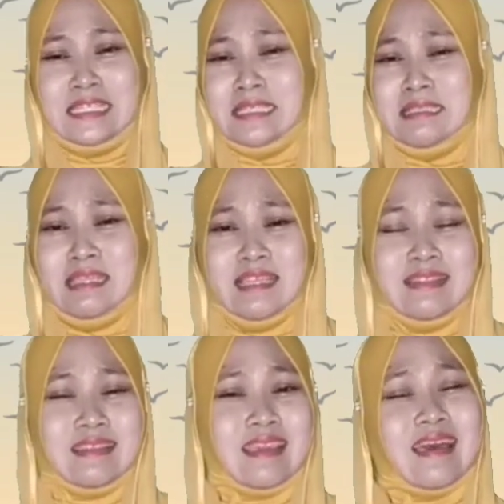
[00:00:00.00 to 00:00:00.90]
Again,
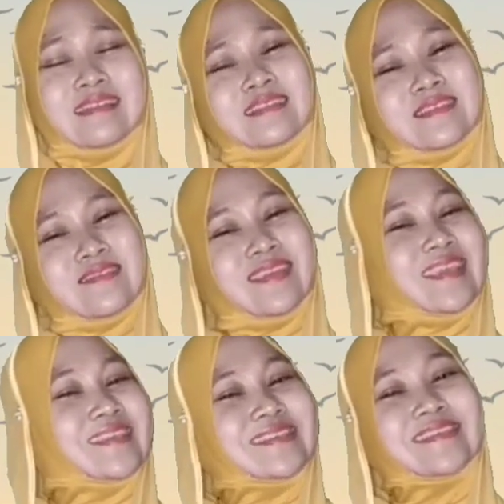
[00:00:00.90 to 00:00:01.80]
the answer
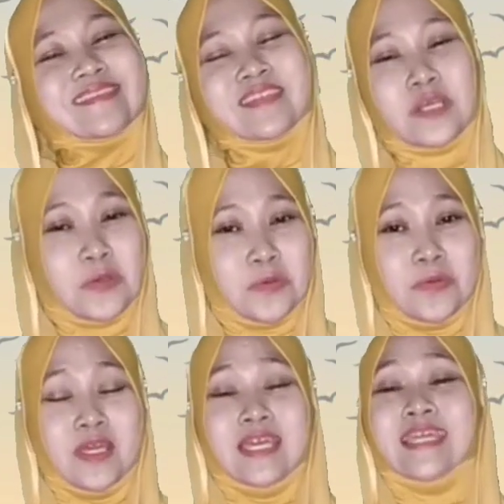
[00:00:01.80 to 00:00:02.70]
is no.